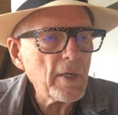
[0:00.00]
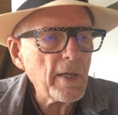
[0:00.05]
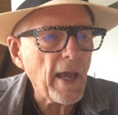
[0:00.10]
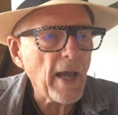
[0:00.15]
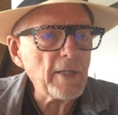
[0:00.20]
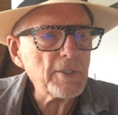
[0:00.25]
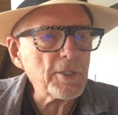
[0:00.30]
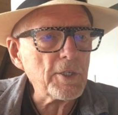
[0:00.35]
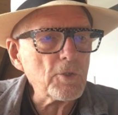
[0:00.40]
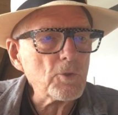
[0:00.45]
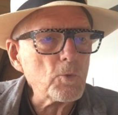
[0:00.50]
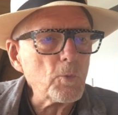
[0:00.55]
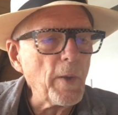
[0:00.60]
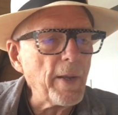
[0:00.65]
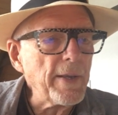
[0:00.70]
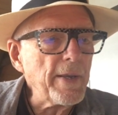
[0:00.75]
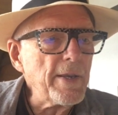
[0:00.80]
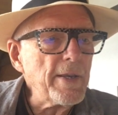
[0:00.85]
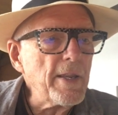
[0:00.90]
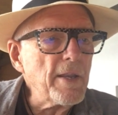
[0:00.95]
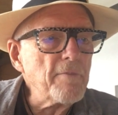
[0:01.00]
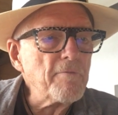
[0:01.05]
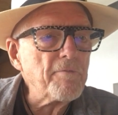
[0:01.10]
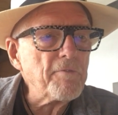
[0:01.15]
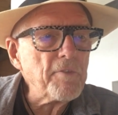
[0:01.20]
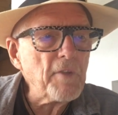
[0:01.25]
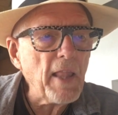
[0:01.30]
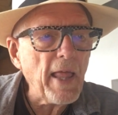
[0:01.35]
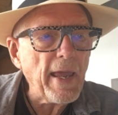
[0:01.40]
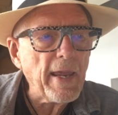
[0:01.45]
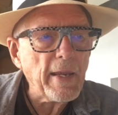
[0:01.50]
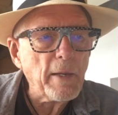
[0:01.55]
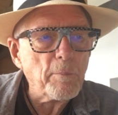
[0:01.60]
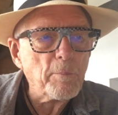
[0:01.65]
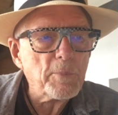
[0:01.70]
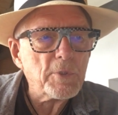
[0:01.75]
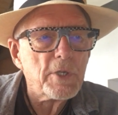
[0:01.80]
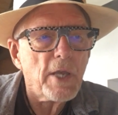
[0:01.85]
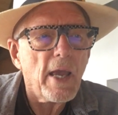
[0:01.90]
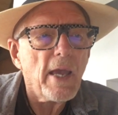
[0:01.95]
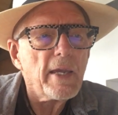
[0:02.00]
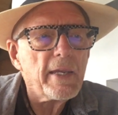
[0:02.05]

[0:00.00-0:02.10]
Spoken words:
as is written in flames,